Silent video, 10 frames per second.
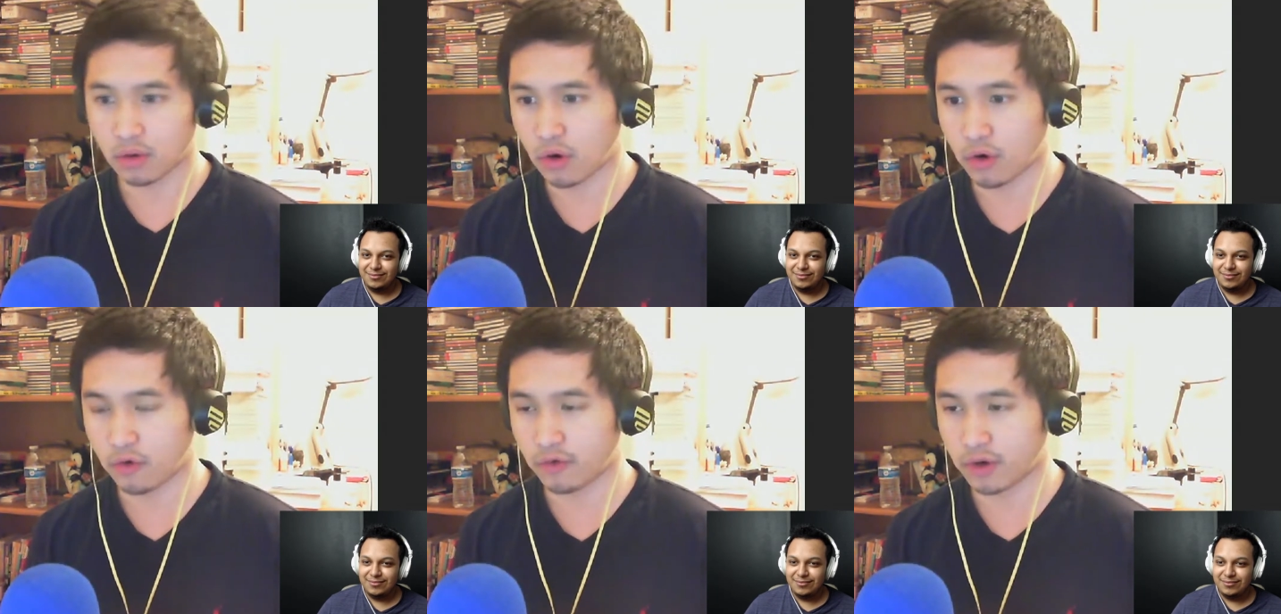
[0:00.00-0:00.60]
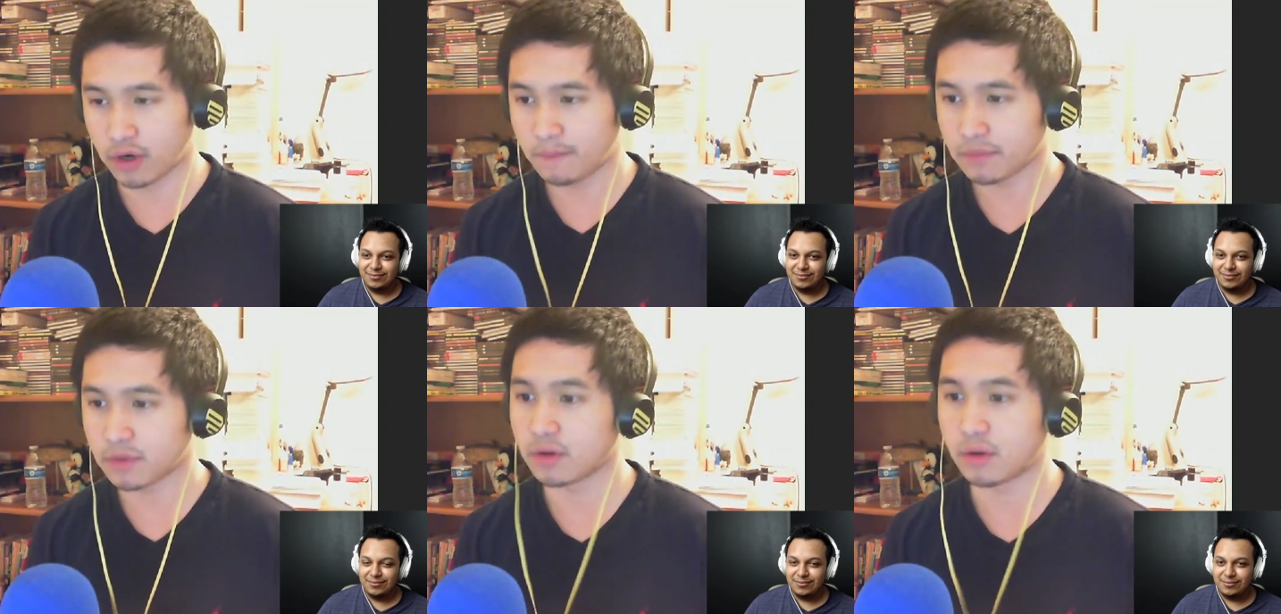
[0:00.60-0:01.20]
Speaker 1: go over
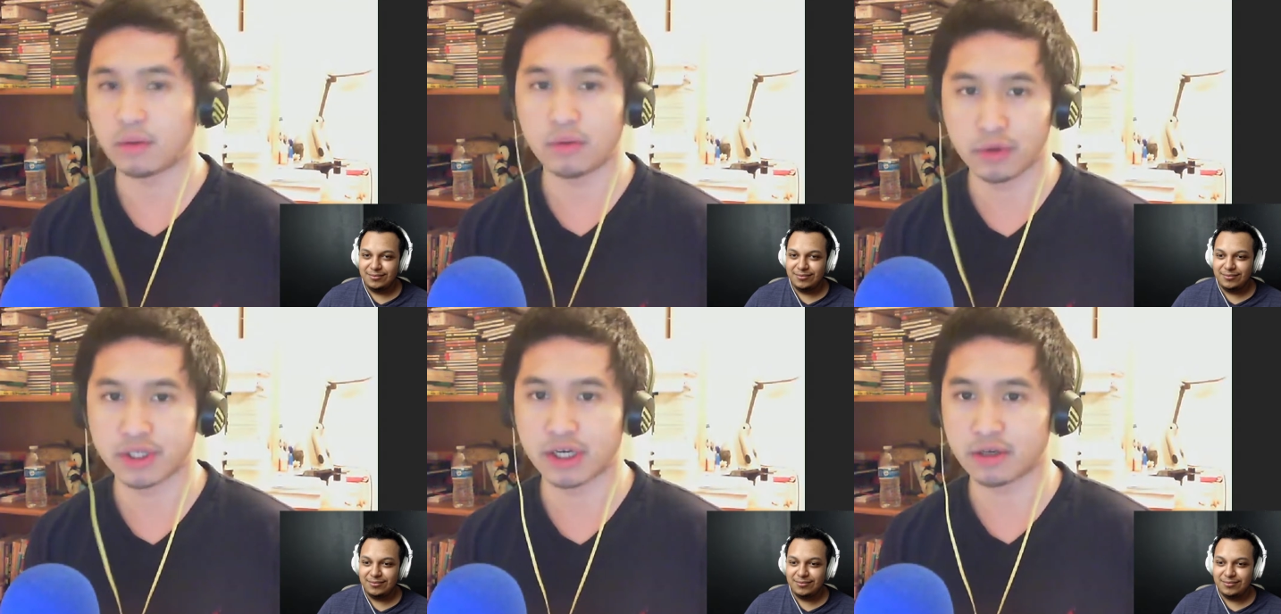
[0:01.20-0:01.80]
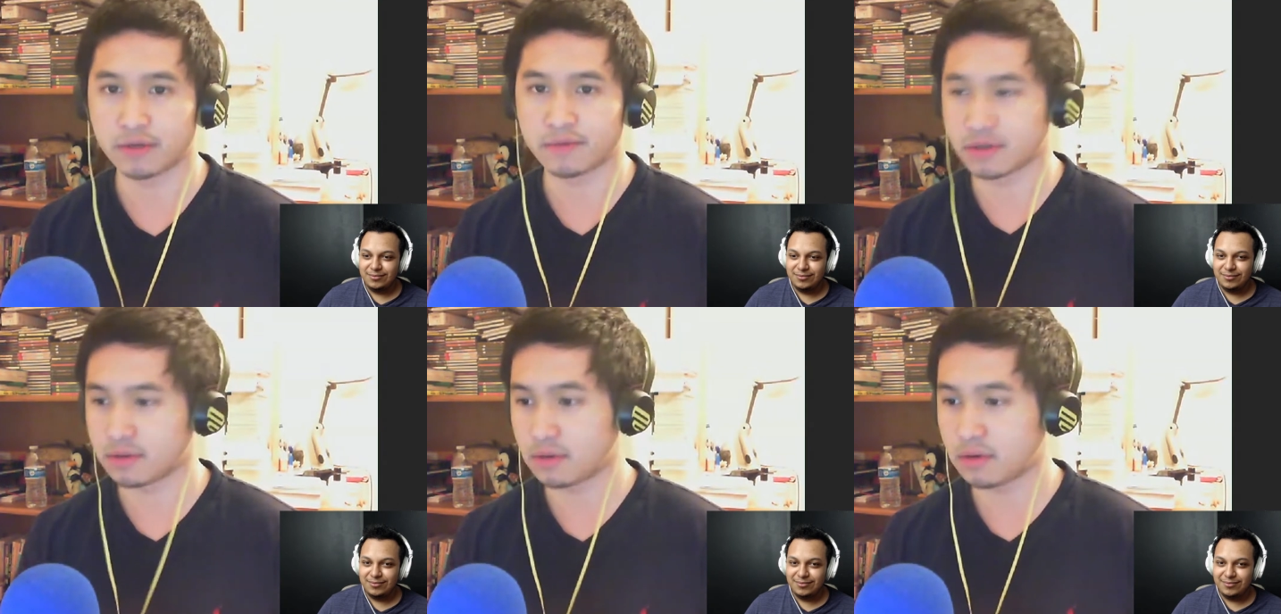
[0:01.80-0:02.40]
the Nogizaka
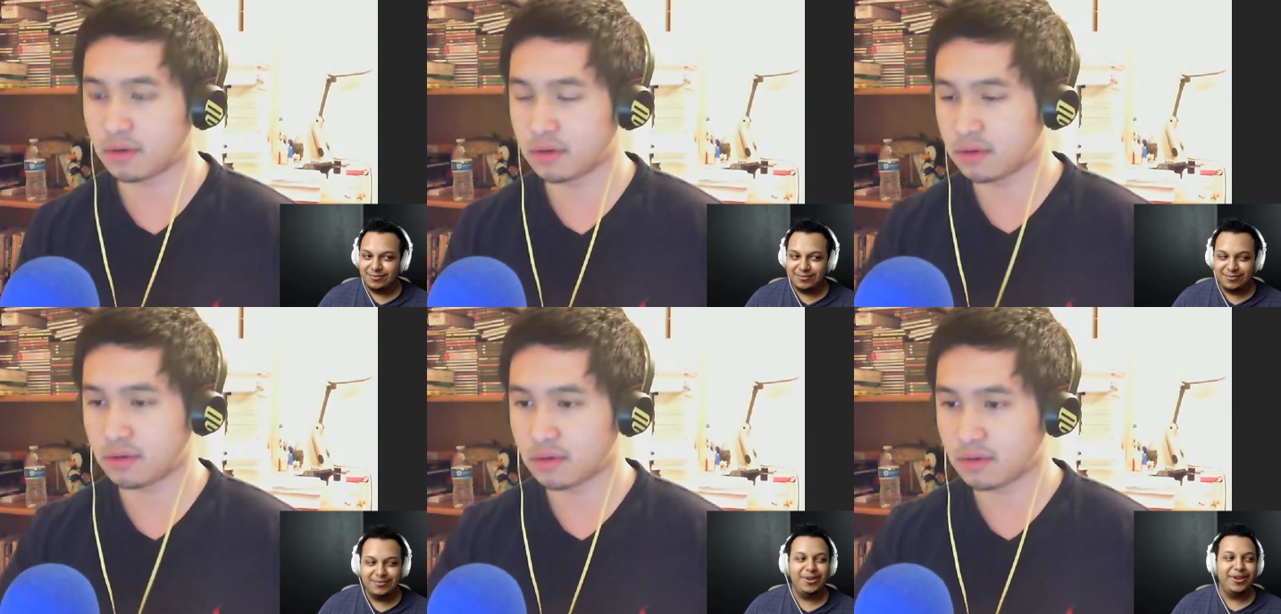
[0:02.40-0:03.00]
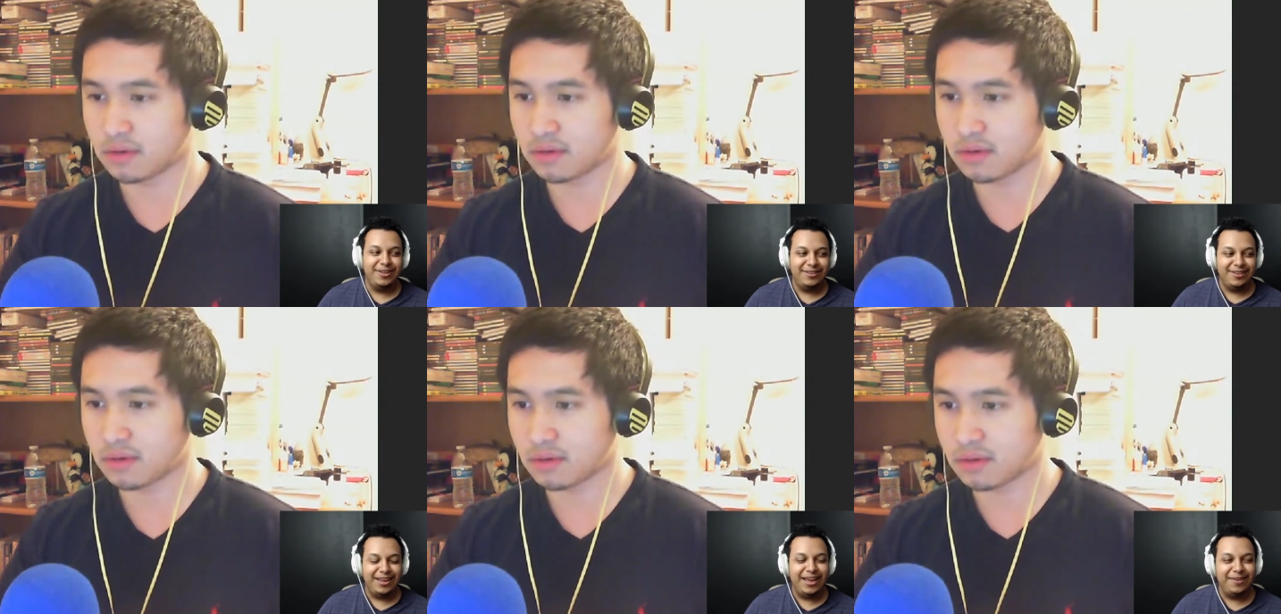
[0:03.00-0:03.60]
episode.
Speaker 2: Okay.
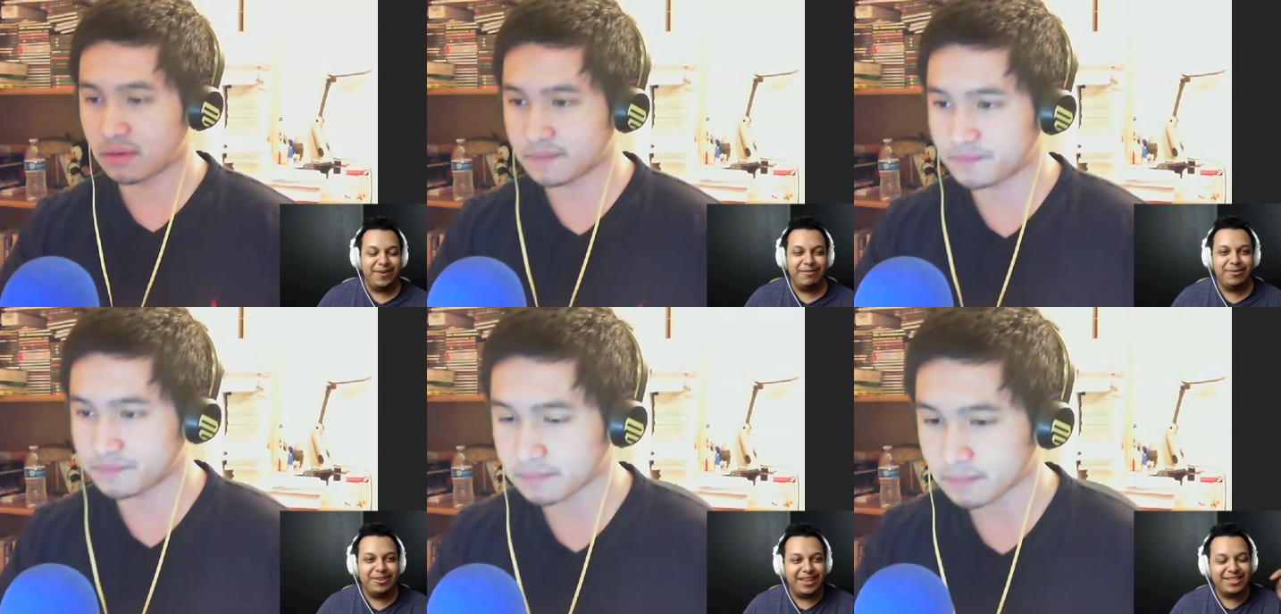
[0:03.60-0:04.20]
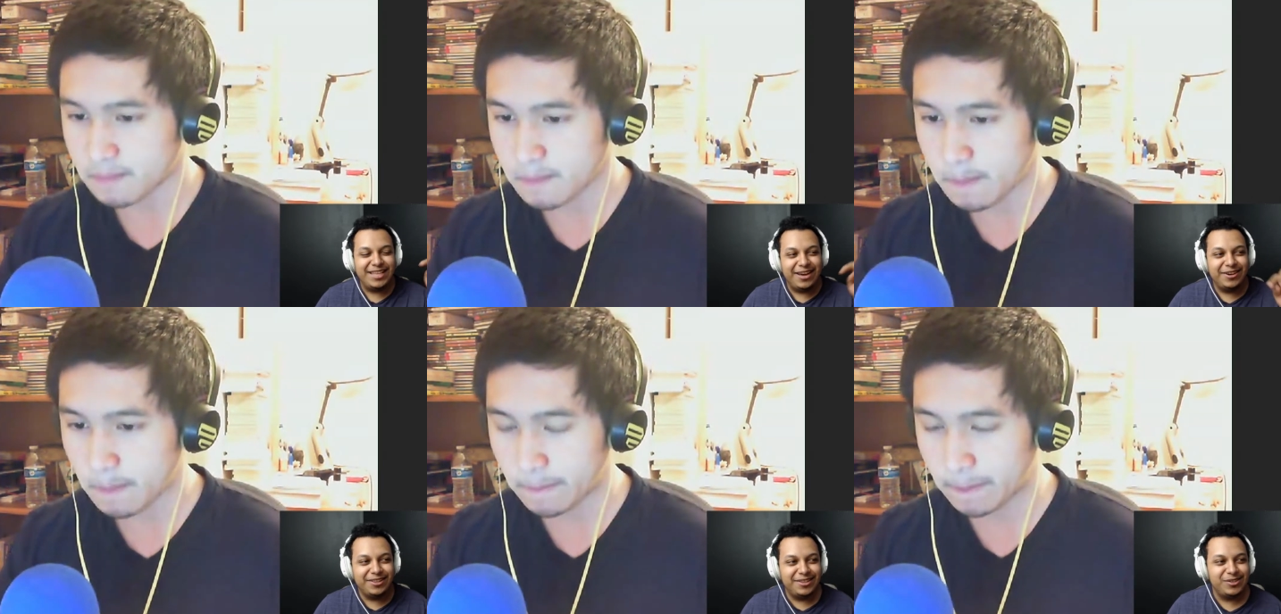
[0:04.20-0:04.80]
And for everyone that's down
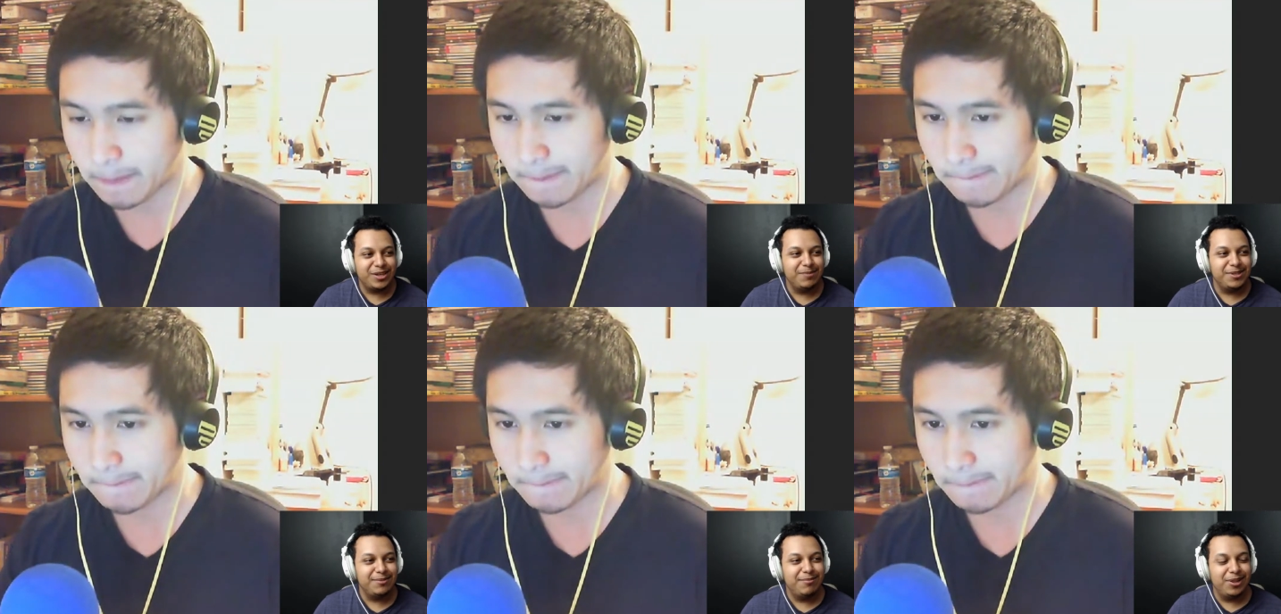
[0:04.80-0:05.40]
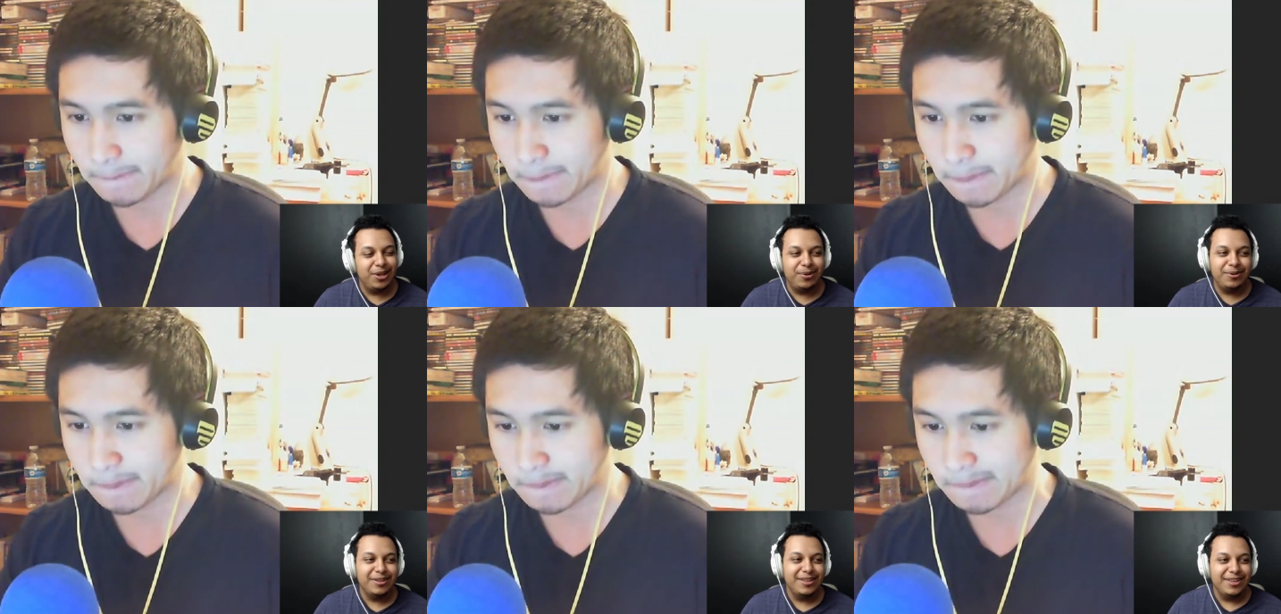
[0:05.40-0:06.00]
in the description below,
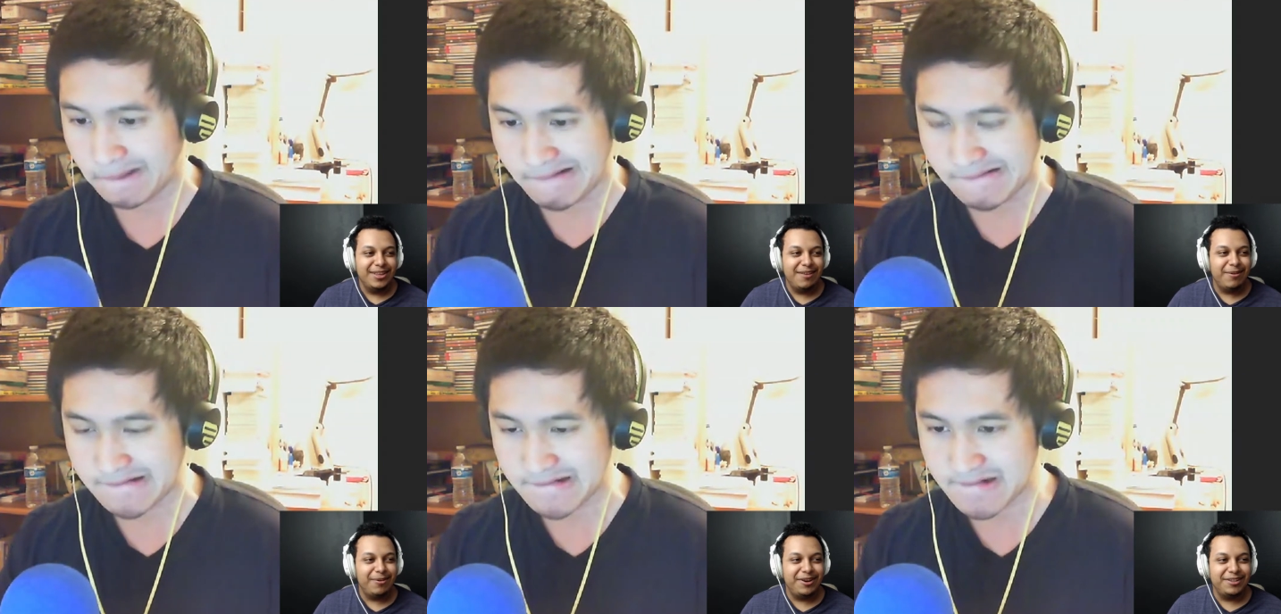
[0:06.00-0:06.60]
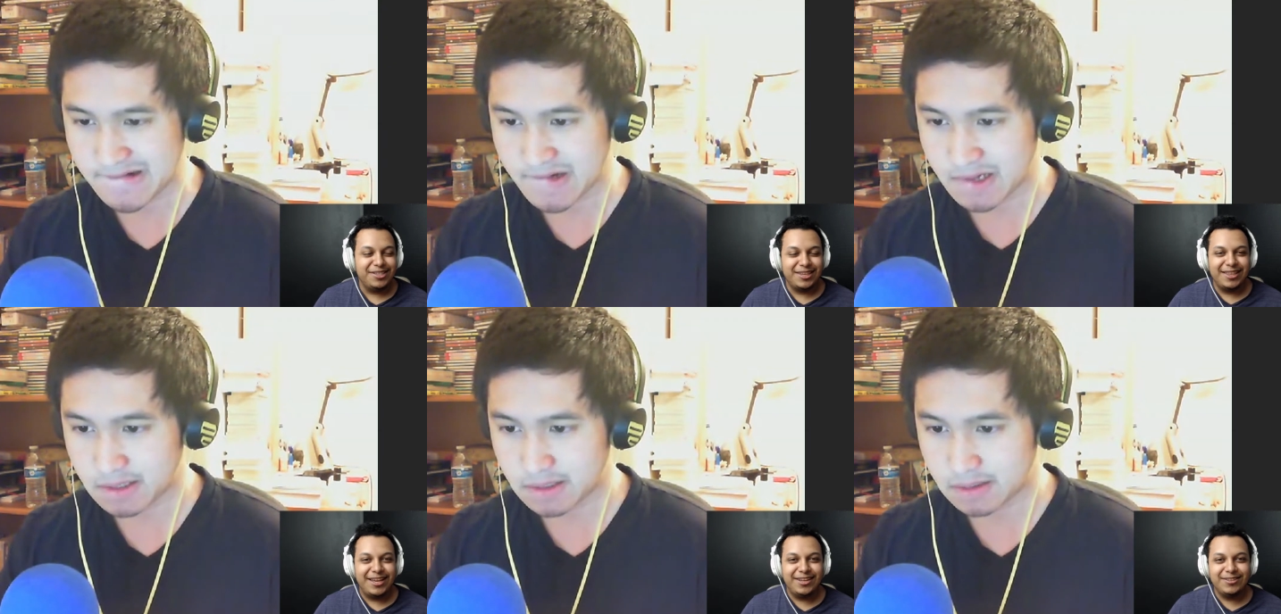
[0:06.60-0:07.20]
if you want to check
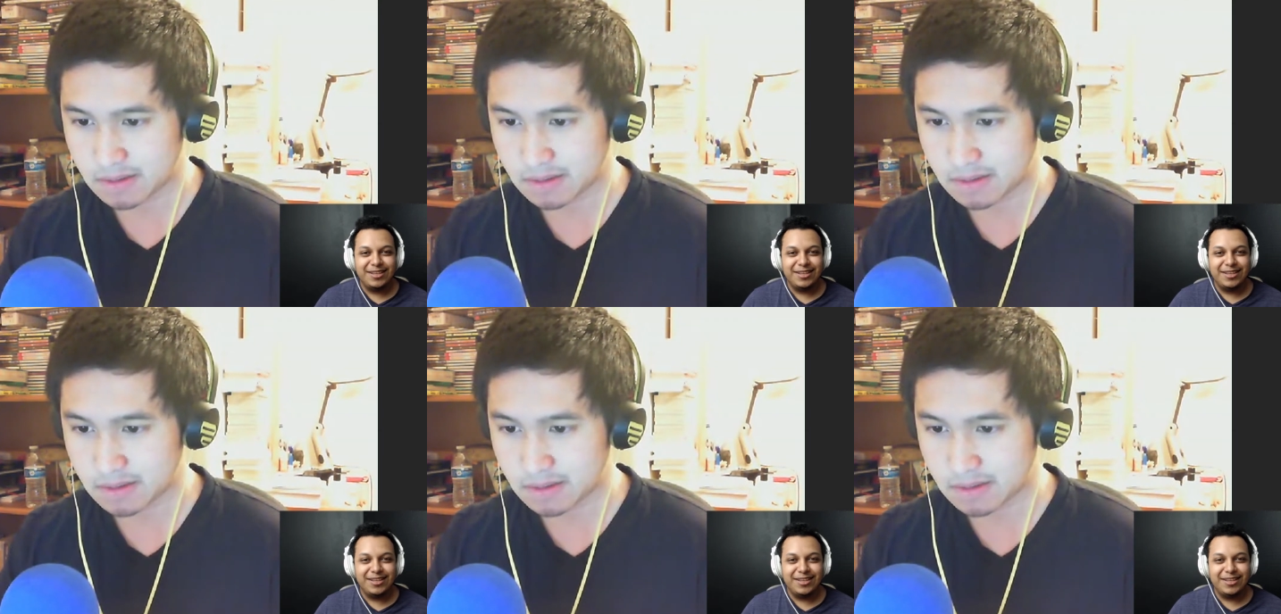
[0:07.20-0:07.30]
that out